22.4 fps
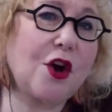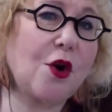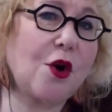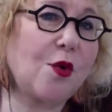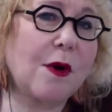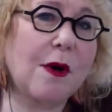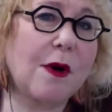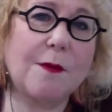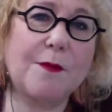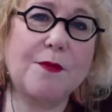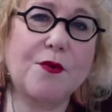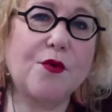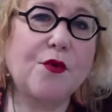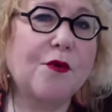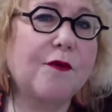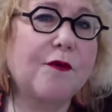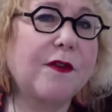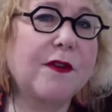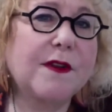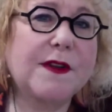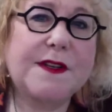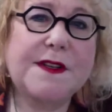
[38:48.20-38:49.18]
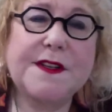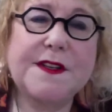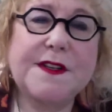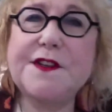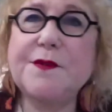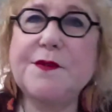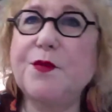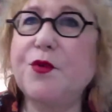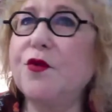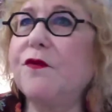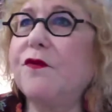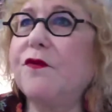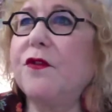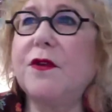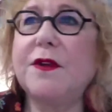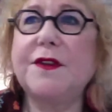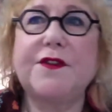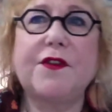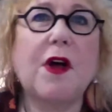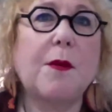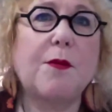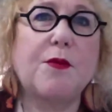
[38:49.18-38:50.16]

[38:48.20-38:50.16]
Approval and disapproval, it's all